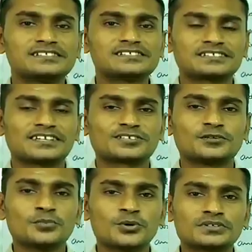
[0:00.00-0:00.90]
talk
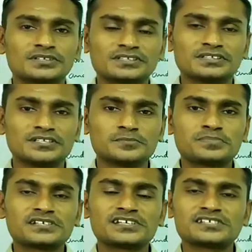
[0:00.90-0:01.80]
about the
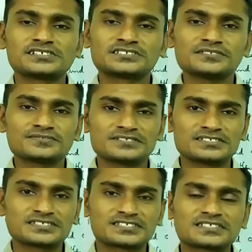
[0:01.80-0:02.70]
application of
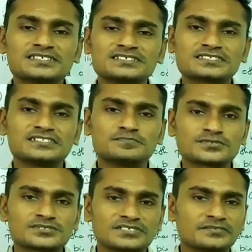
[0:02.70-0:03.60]
single cell
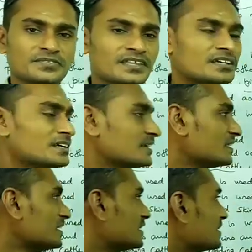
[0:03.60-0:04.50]
protein.
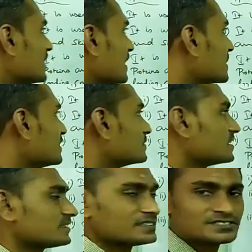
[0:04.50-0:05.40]
Here I have
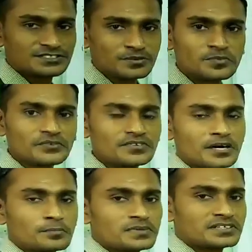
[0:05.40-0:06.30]
written some of the
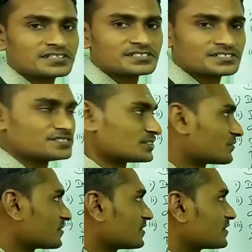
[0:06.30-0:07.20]
applications of
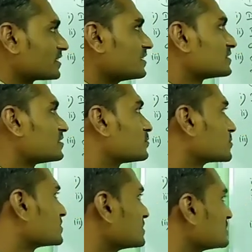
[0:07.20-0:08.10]
single cell
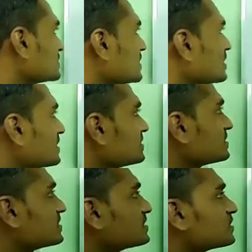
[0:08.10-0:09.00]
protein. It
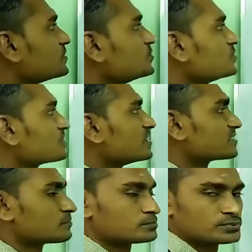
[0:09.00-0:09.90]
is used as
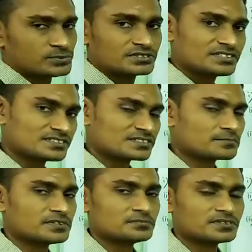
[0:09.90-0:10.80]
protein
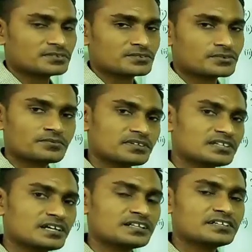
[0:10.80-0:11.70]
supplement. So we
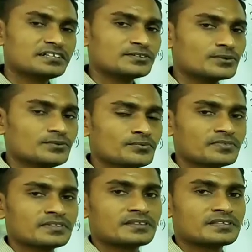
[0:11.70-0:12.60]
already know
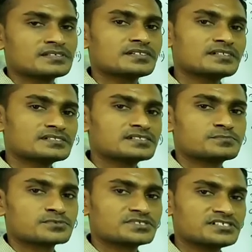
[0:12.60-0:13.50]
the single cell
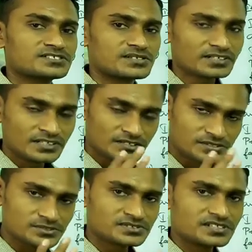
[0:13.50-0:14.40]
proteins are
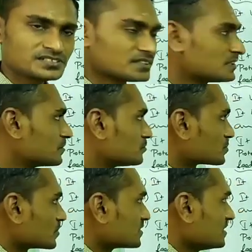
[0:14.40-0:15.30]
used as
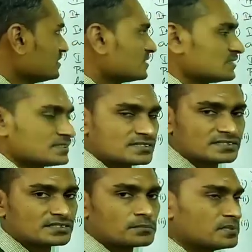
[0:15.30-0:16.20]
protein
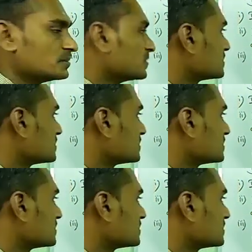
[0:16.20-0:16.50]
supplement.